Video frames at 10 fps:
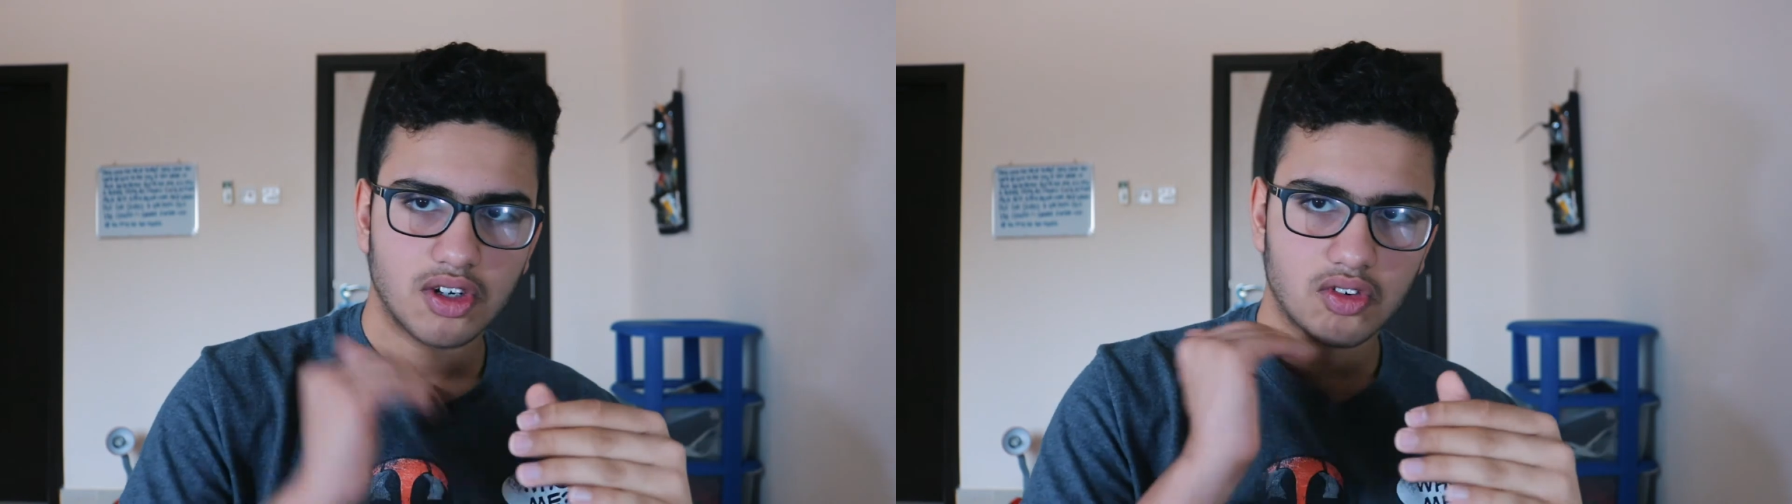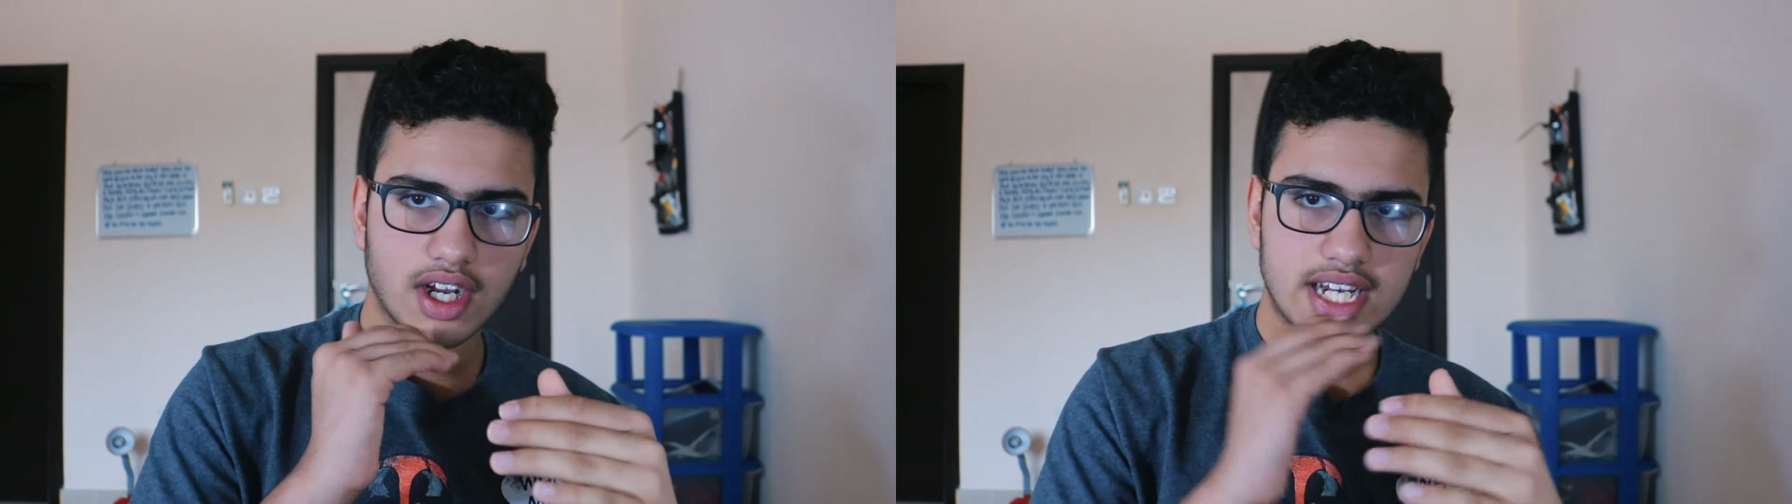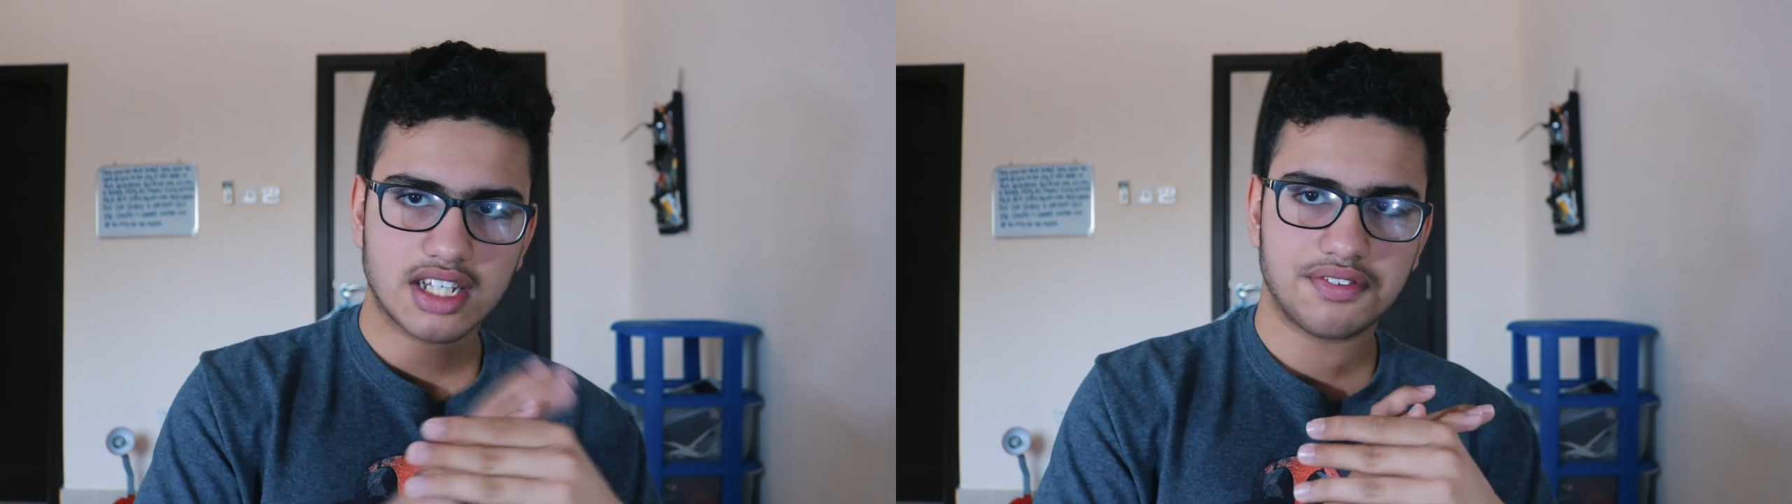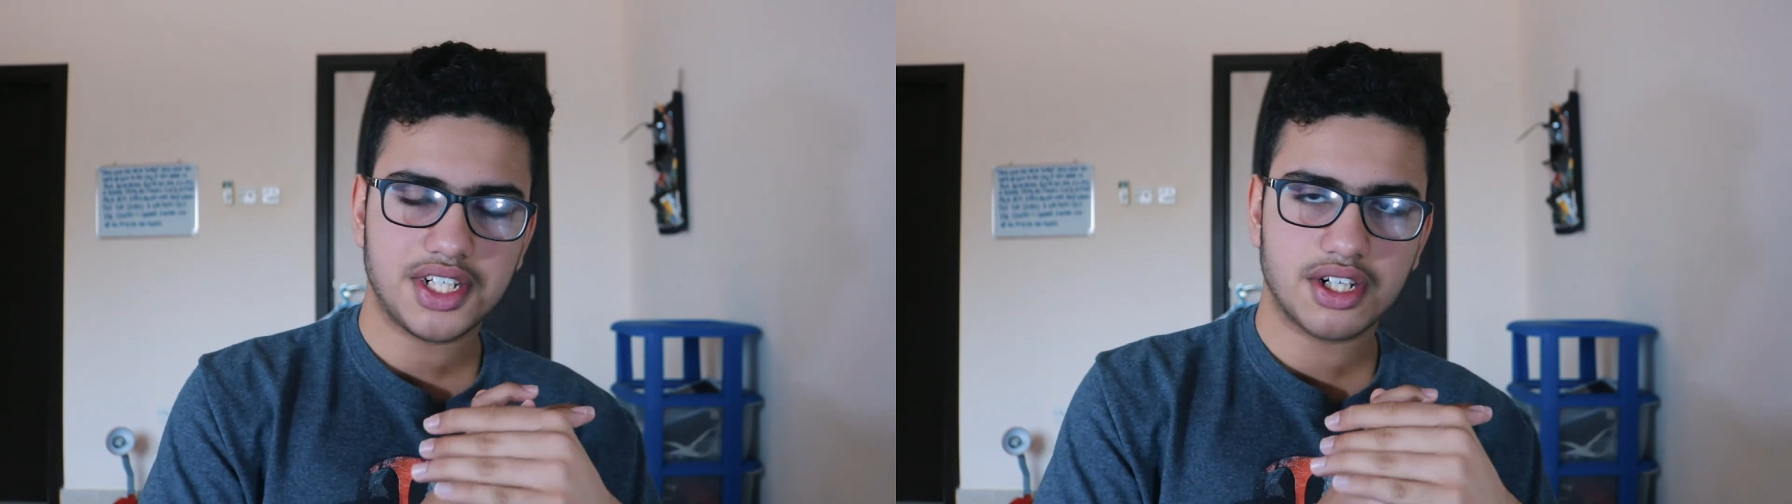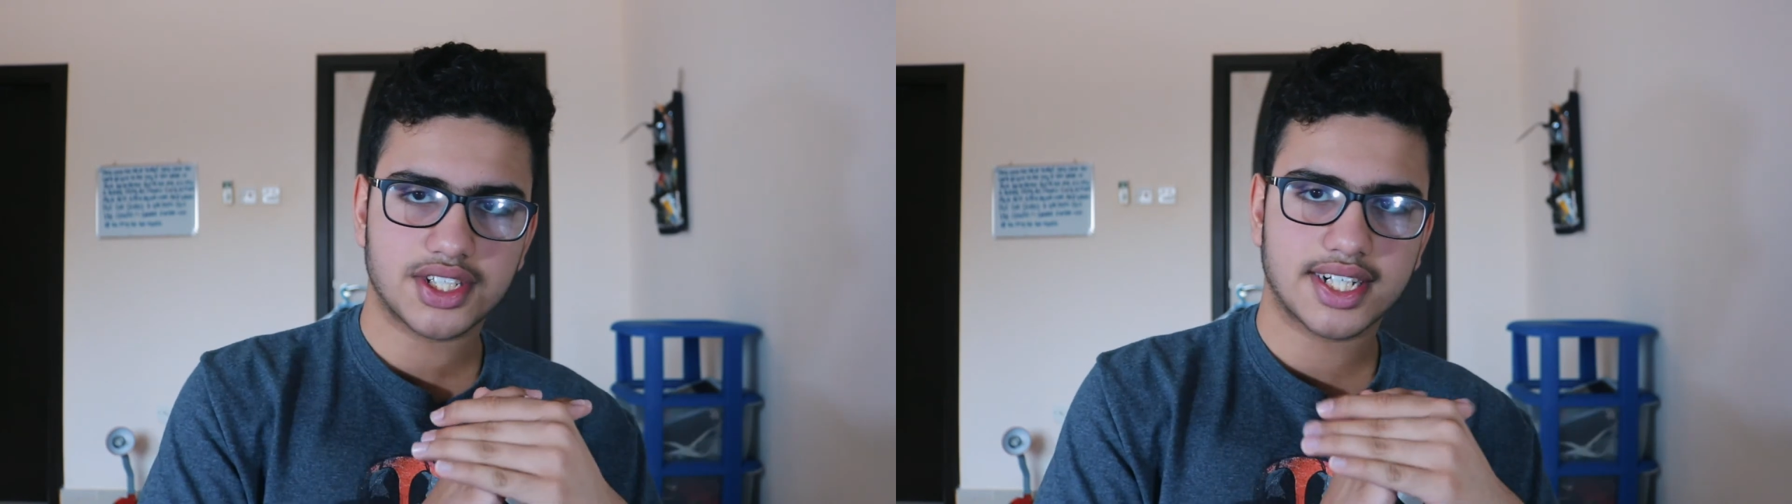Right now the
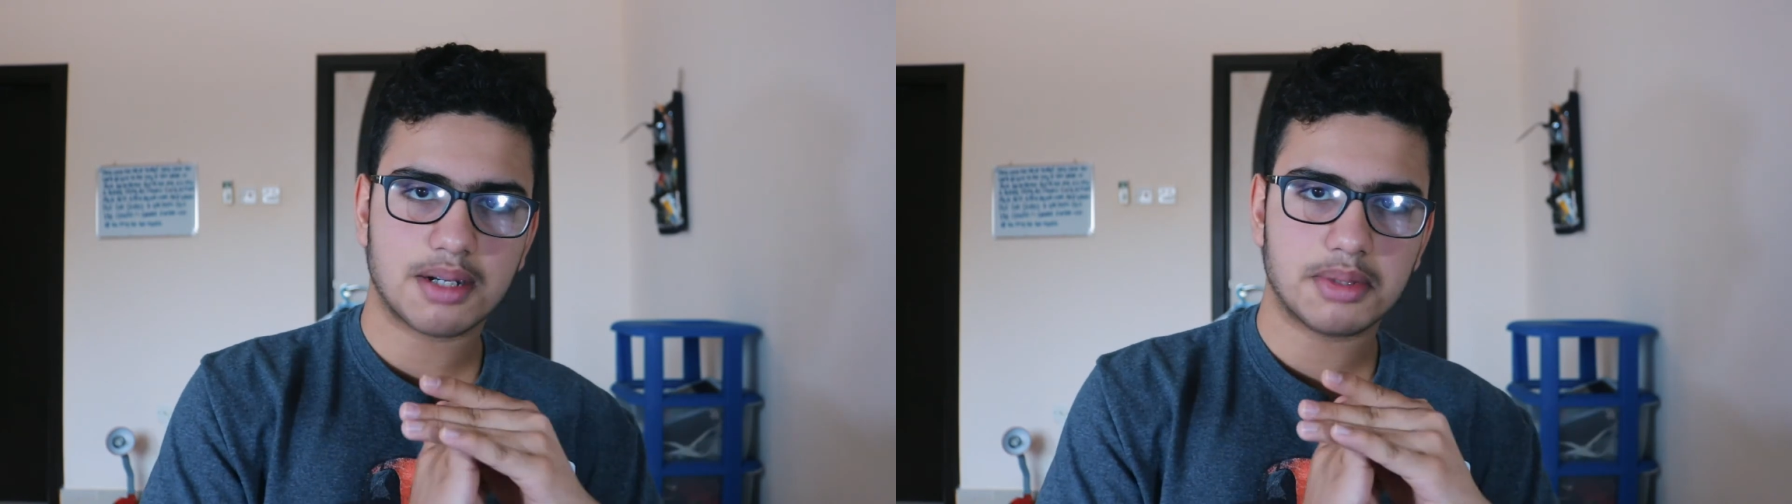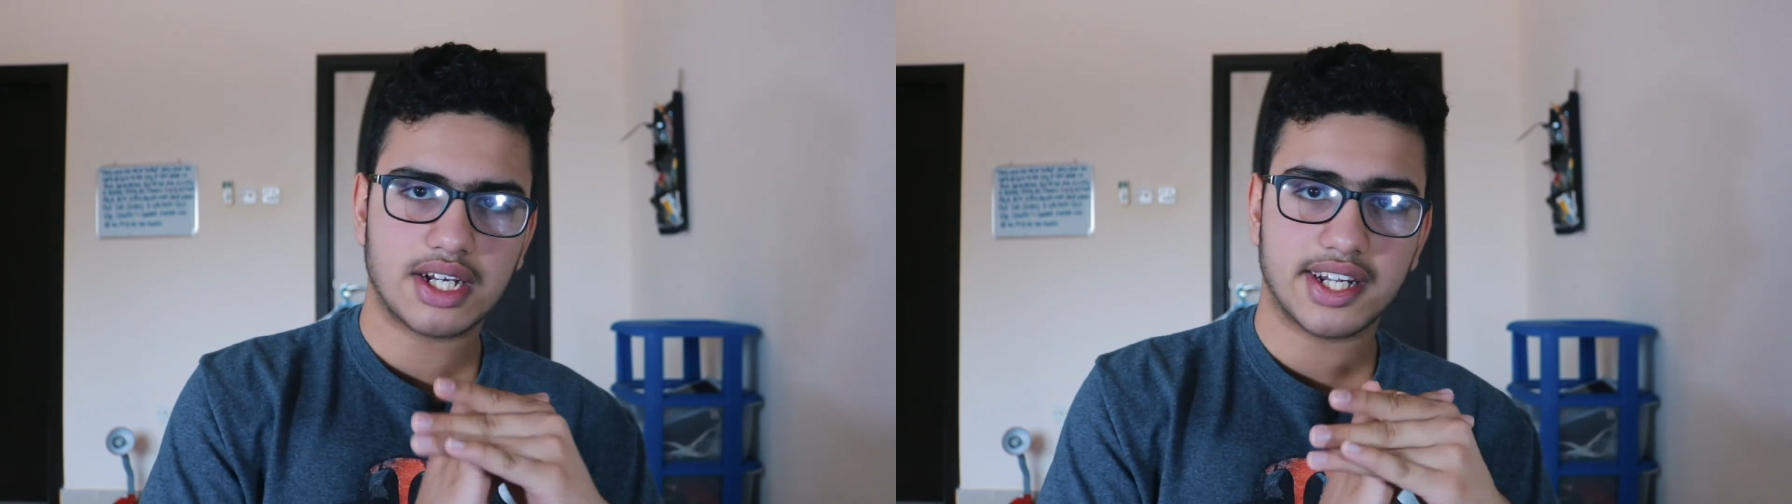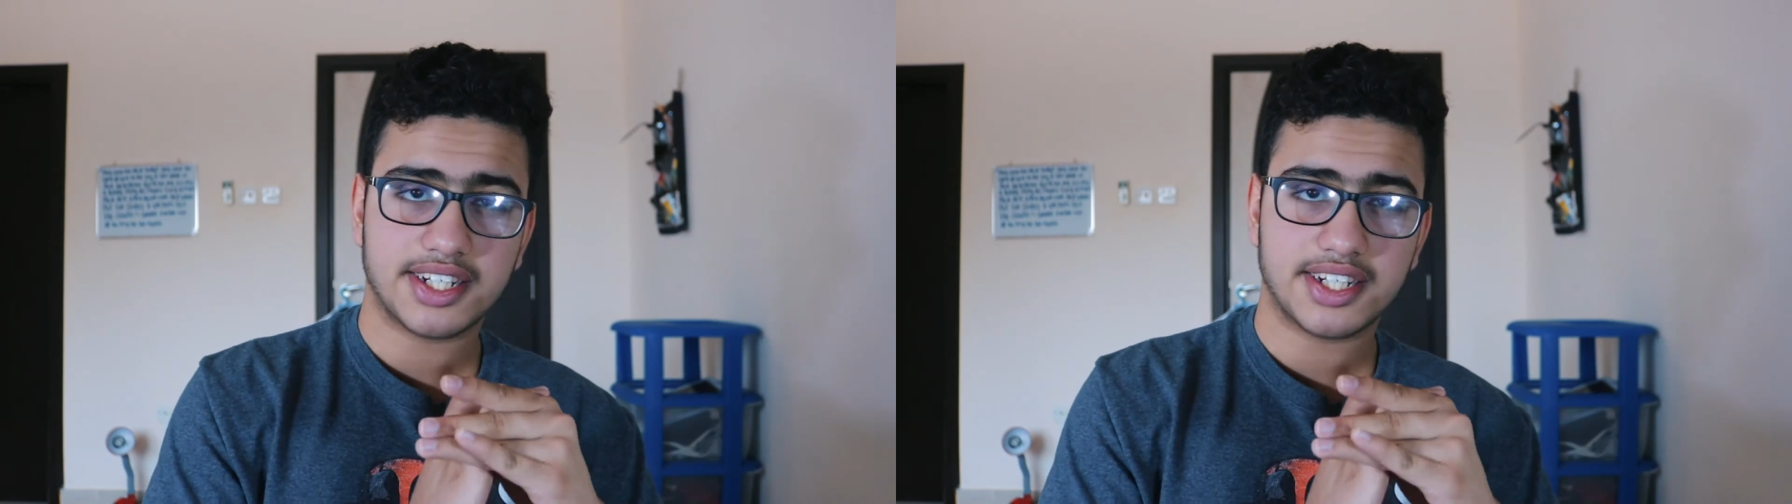videos are coming out